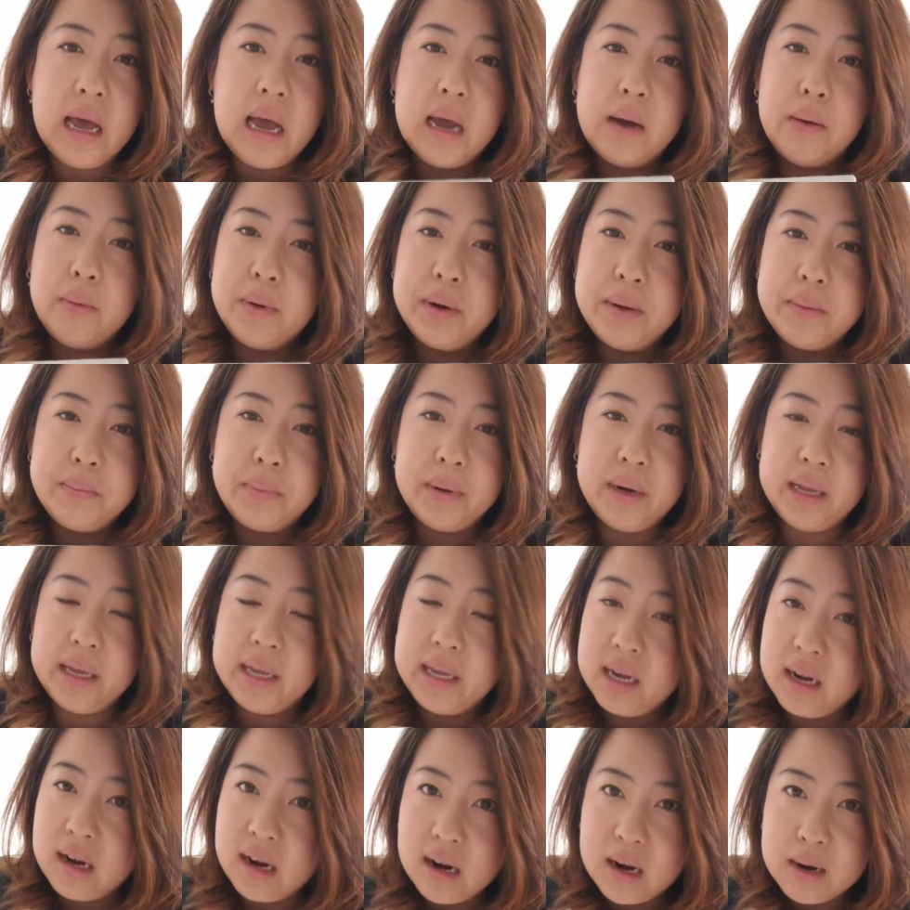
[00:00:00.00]
I wouldn't put it
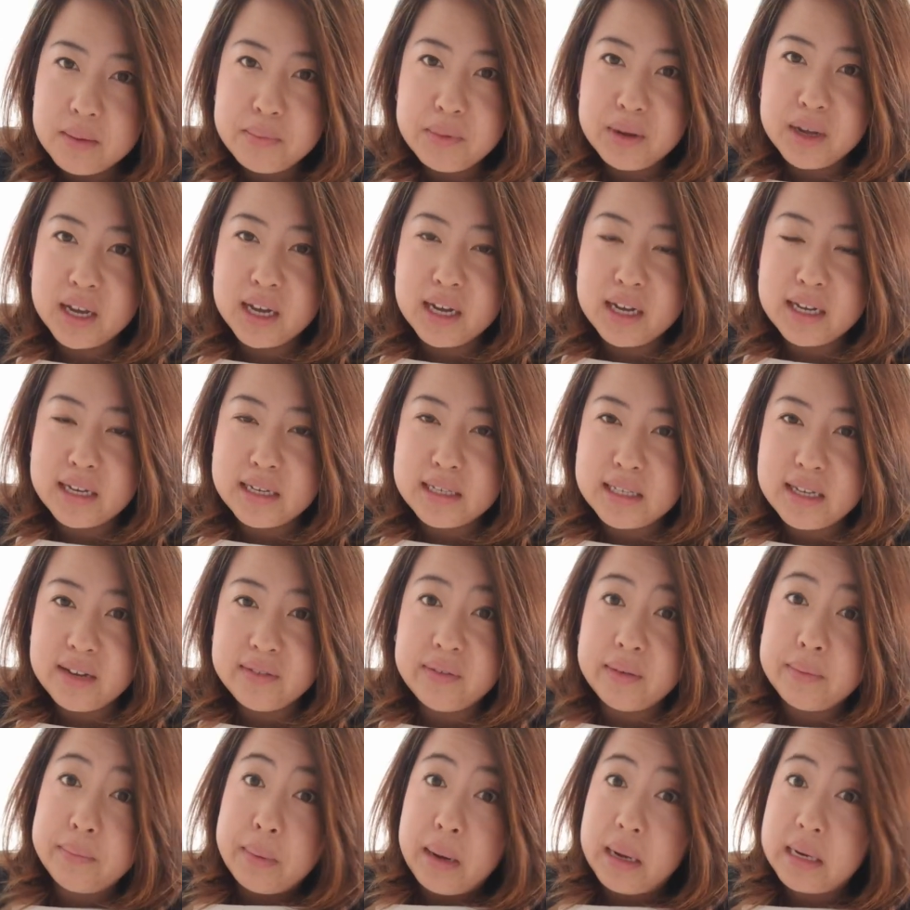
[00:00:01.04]
here because
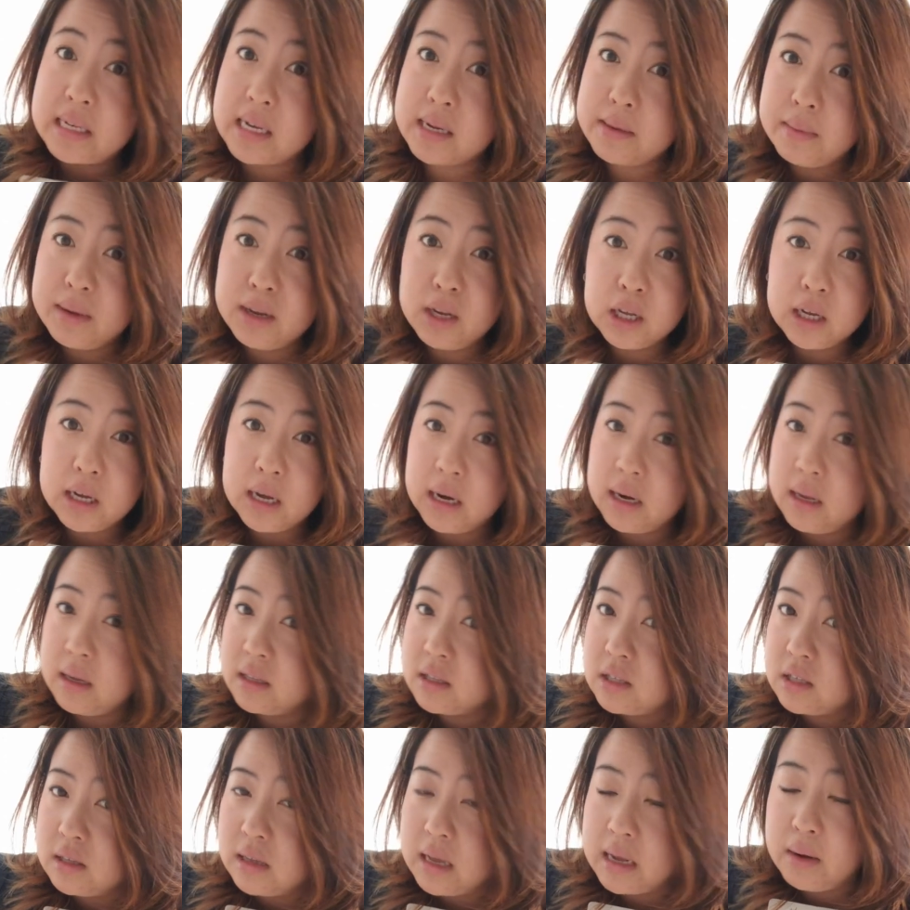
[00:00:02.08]
if by the time I look at it,
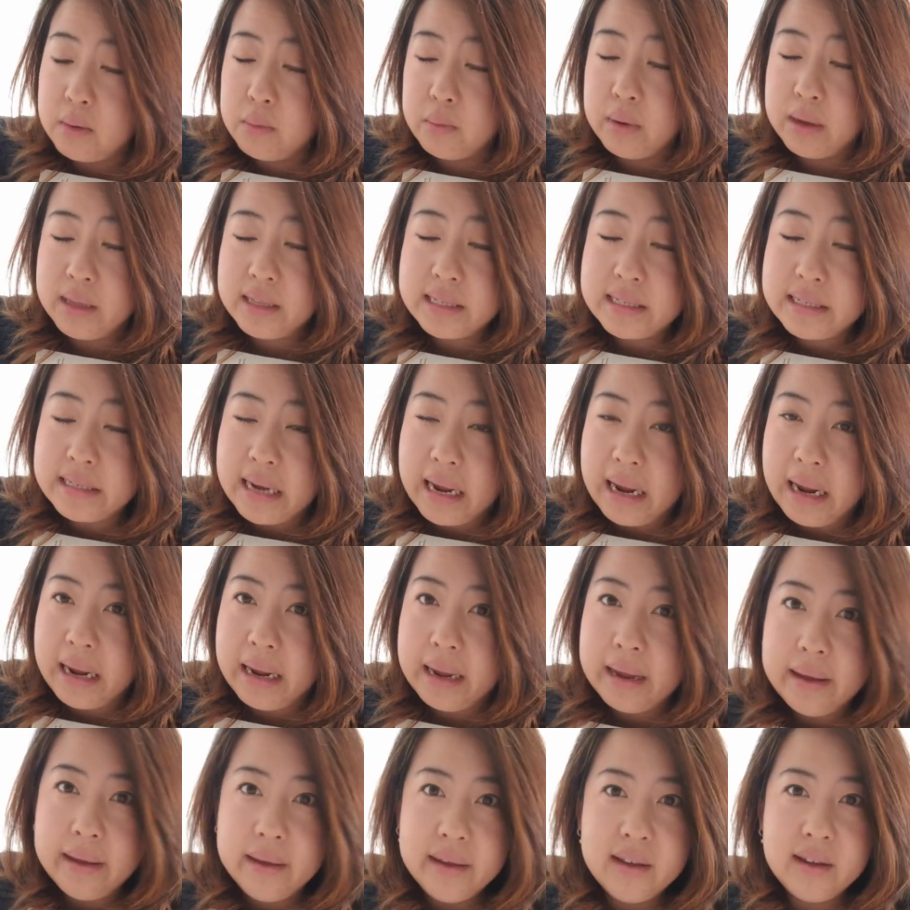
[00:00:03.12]
it's like
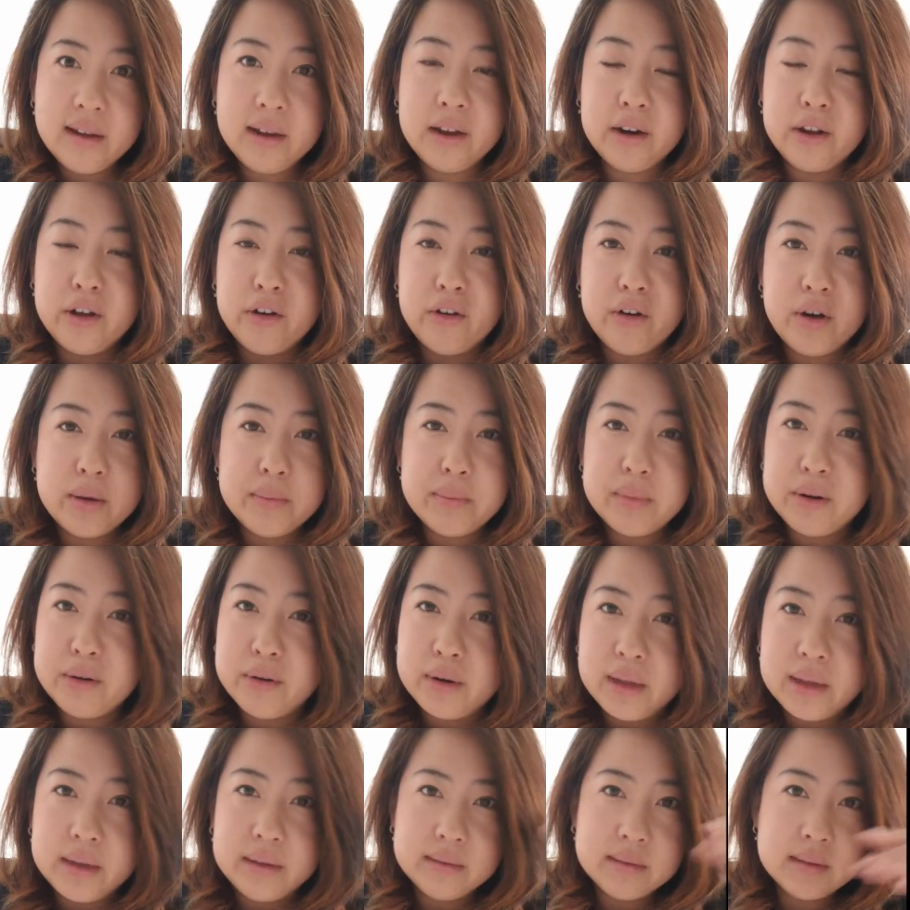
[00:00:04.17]
Wednesday, you know,
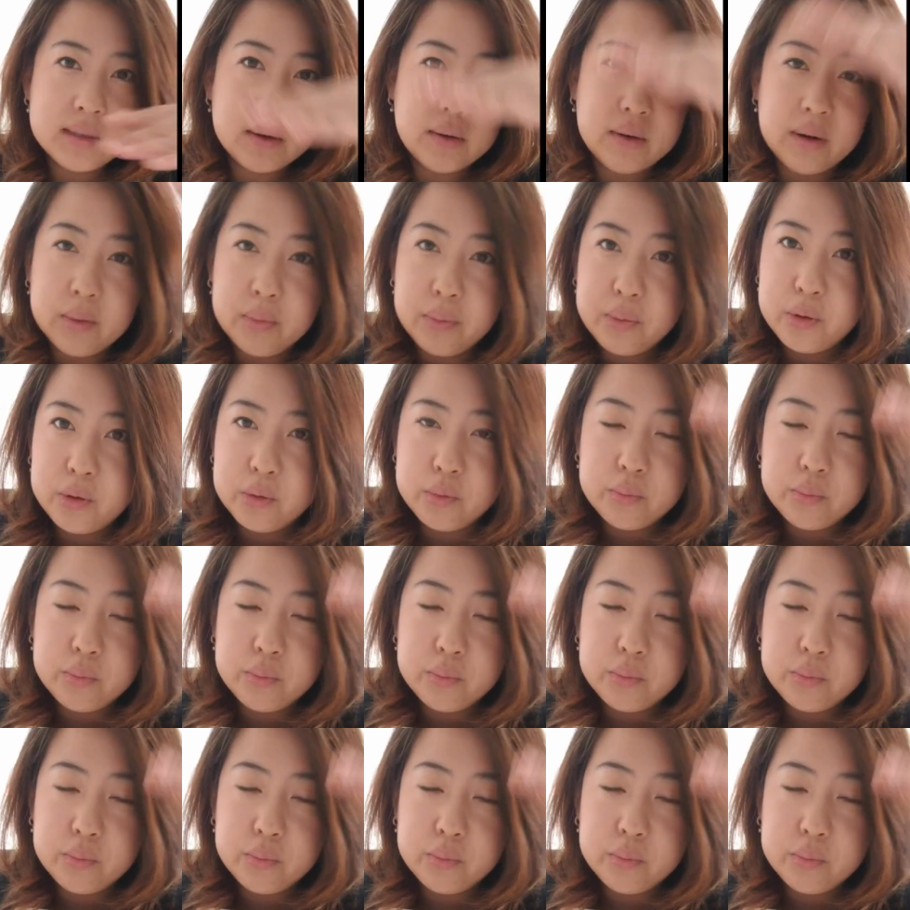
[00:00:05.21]
it's already